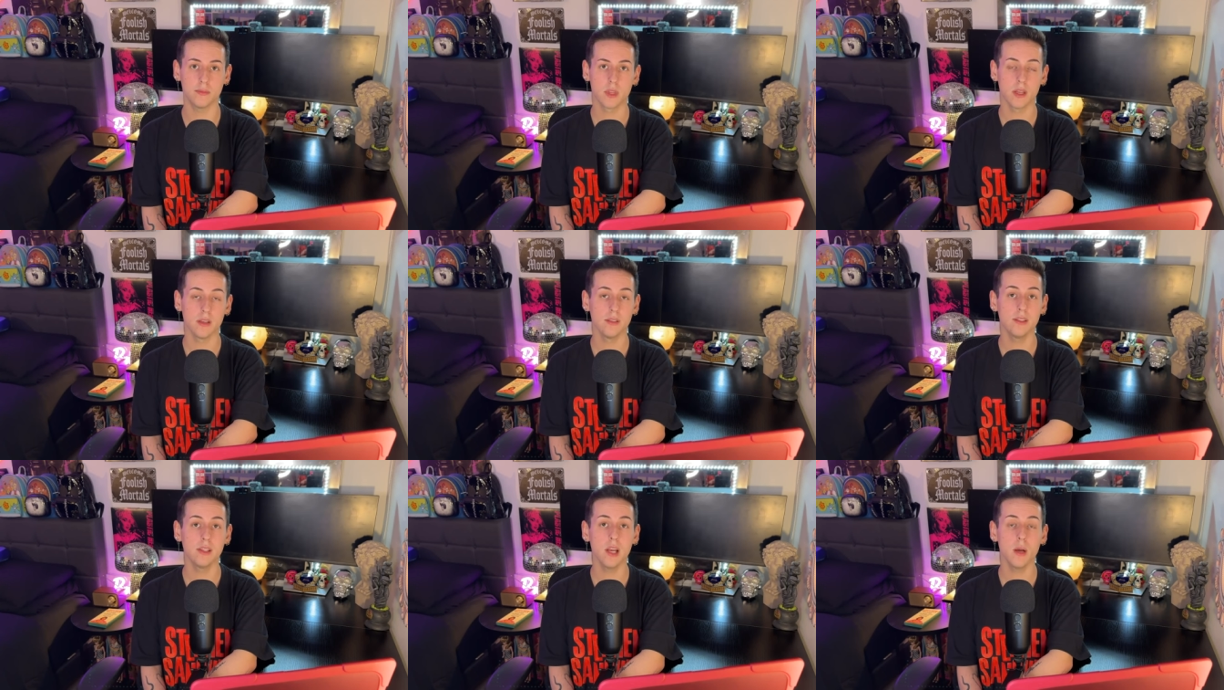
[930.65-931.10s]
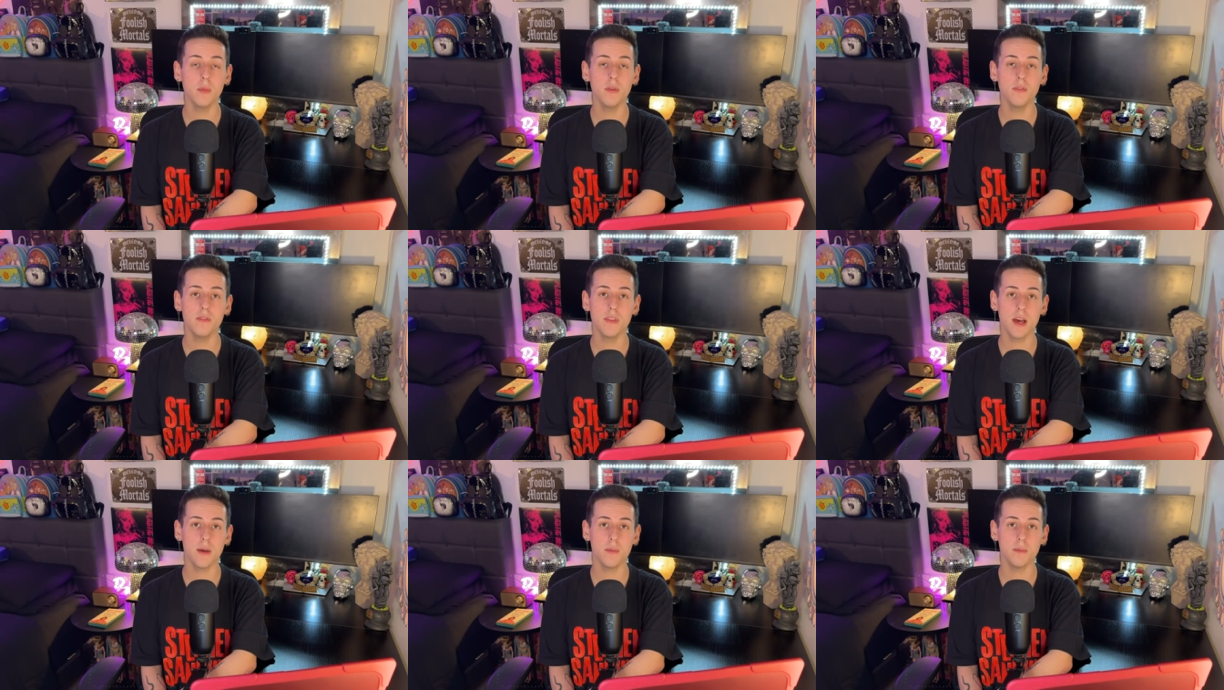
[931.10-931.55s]
Some of
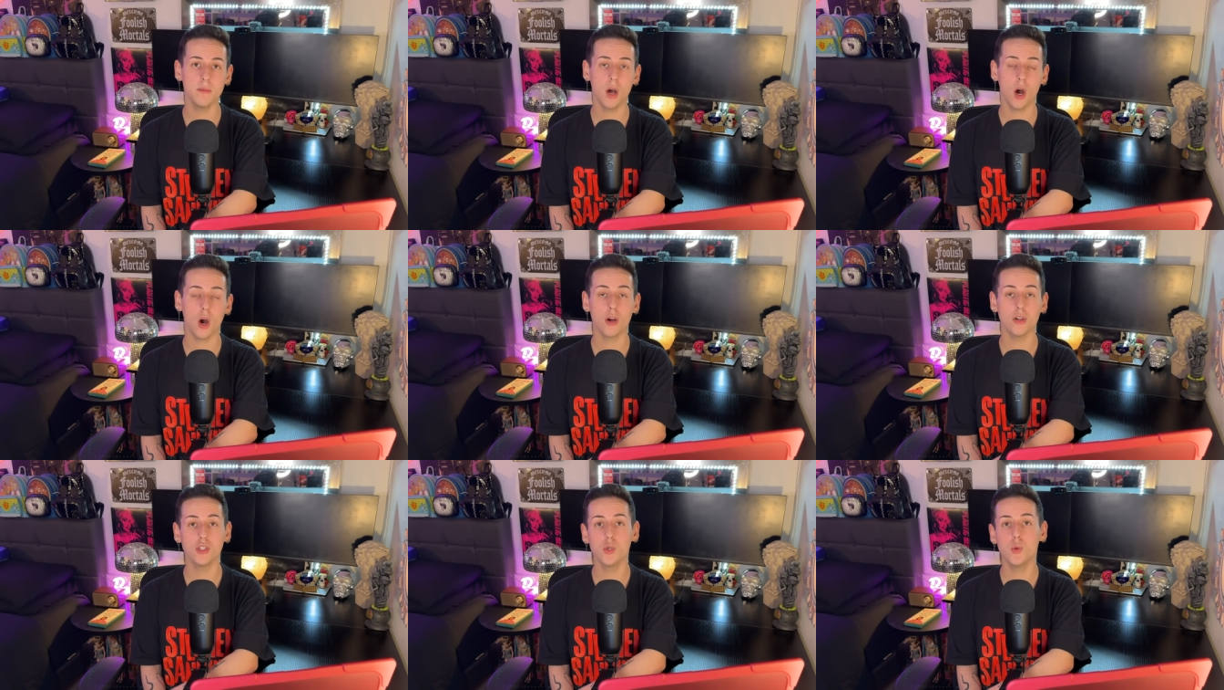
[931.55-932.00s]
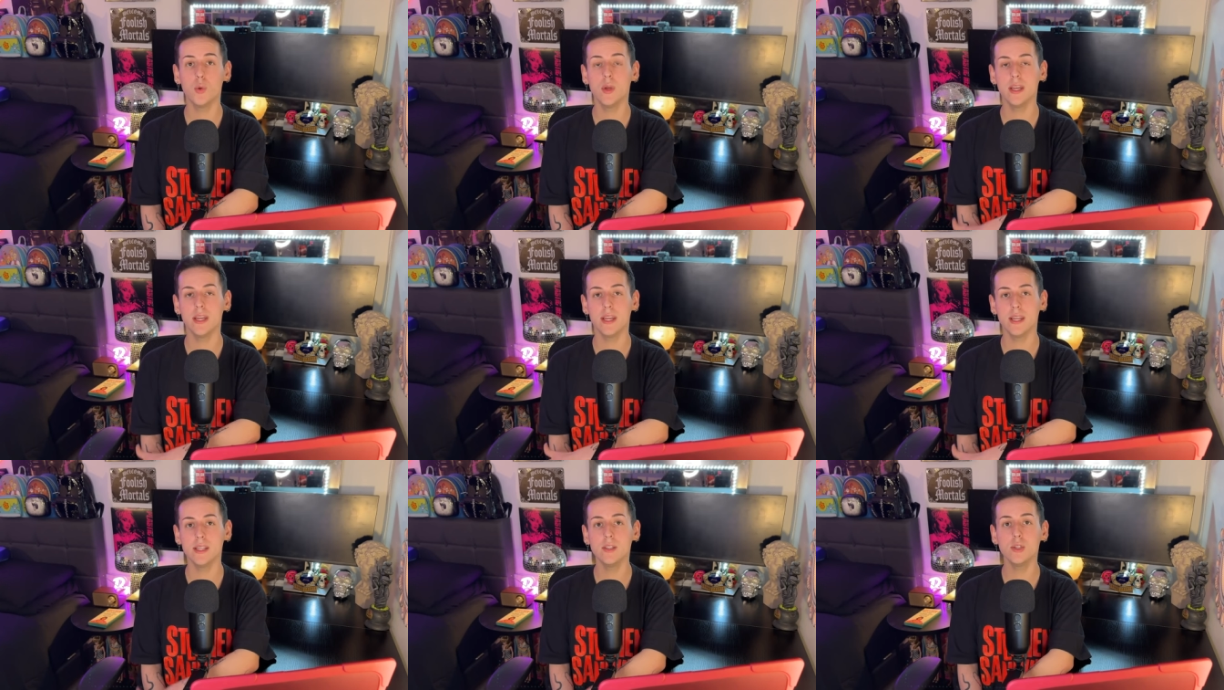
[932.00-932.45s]
them are
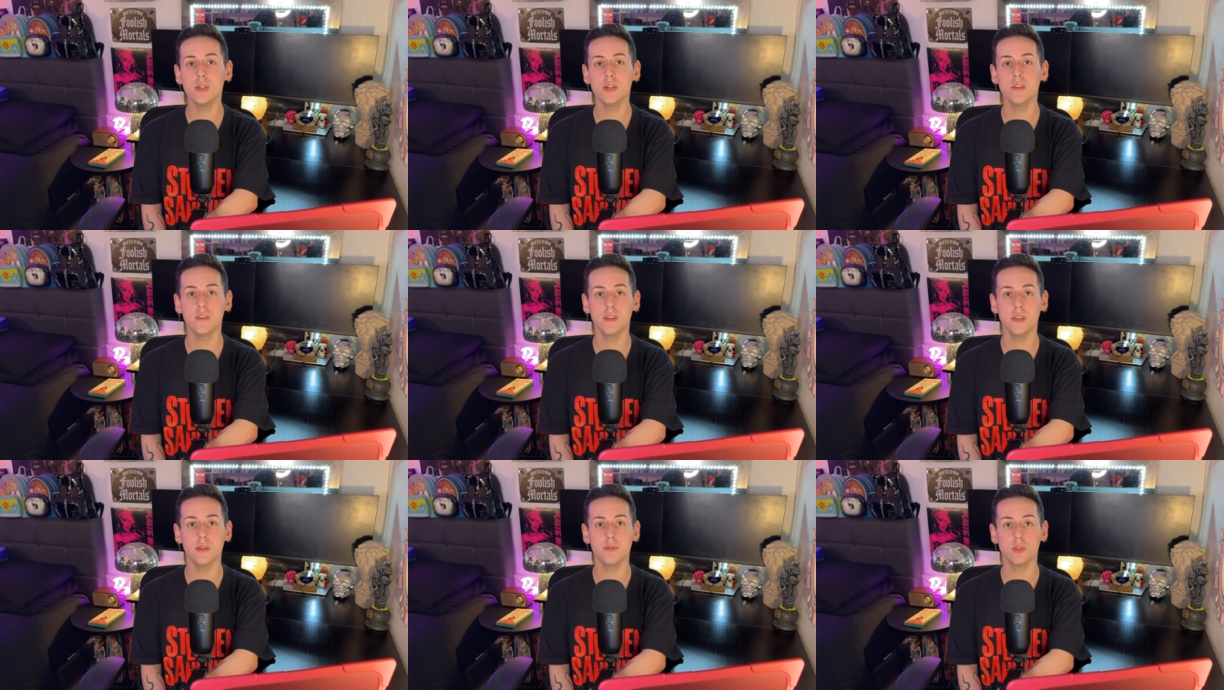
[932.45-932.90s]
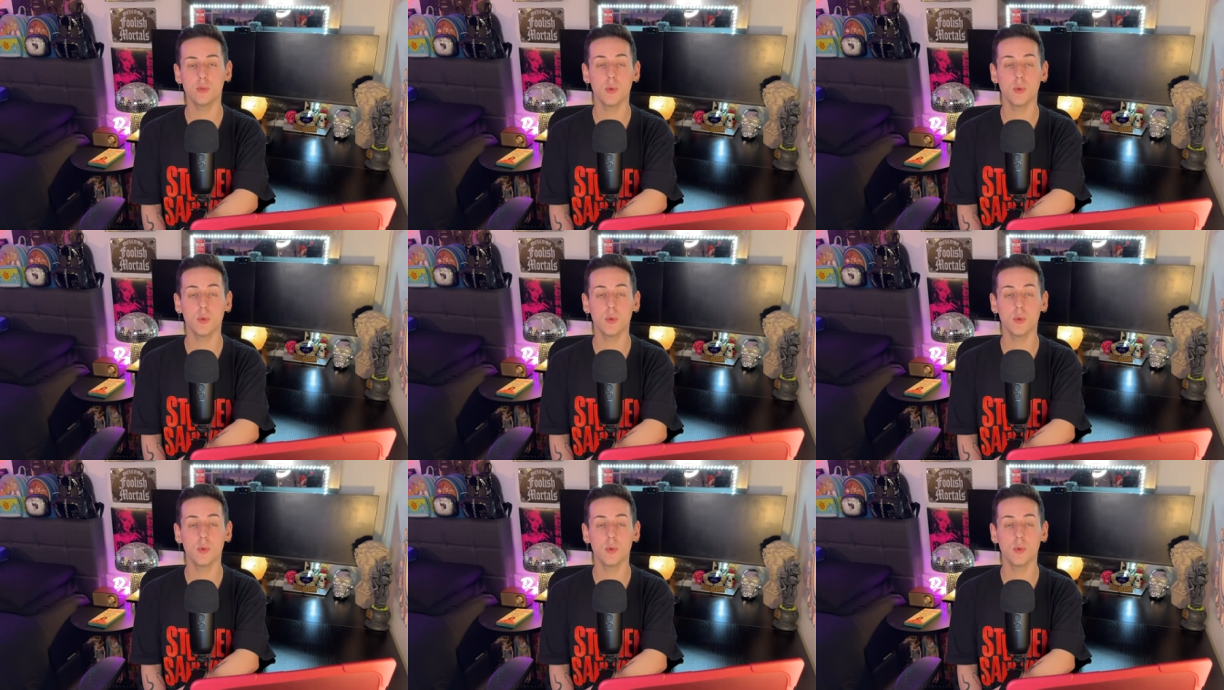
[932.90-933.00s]
doing interviews